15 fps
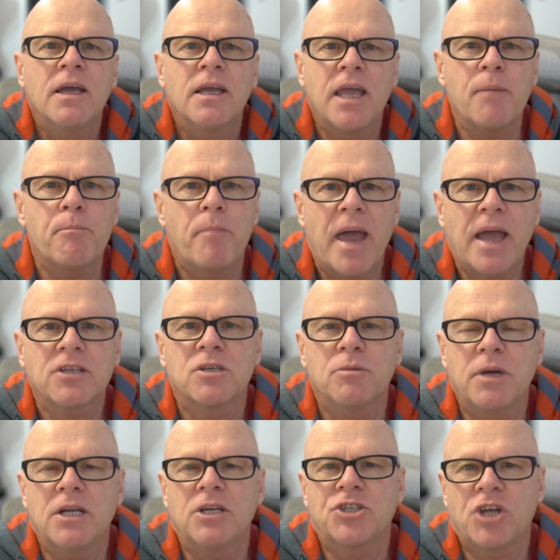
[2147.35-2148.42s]
get back to
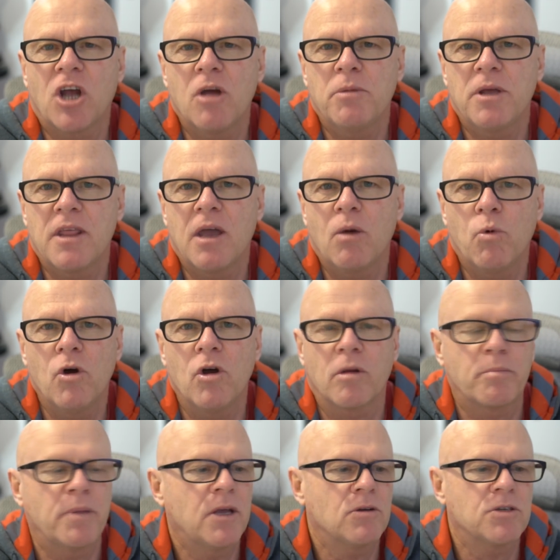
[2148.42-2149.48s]
me to show me their
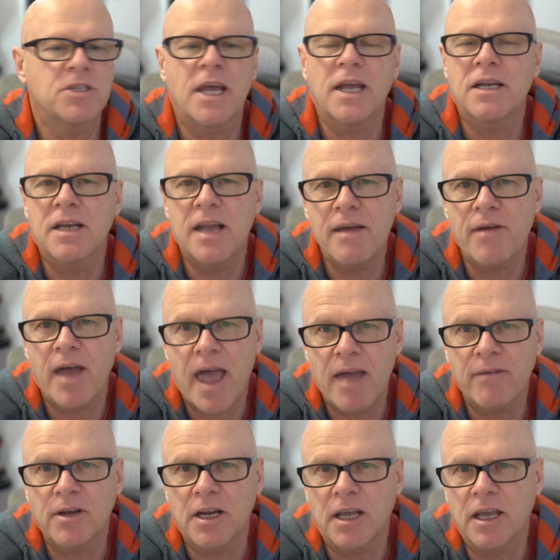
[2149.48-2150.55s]
work because they never
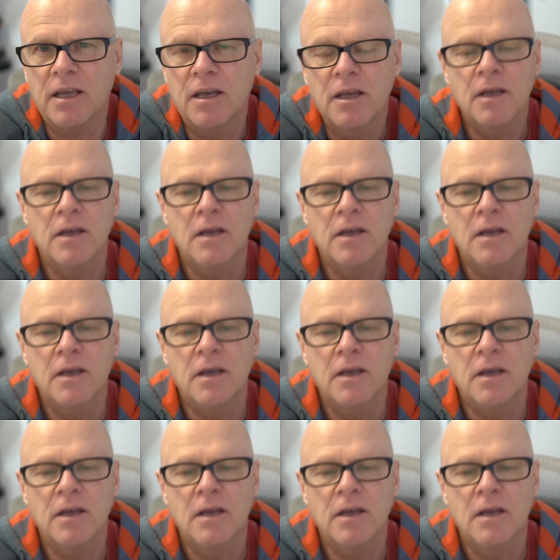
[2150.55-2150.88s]
have any.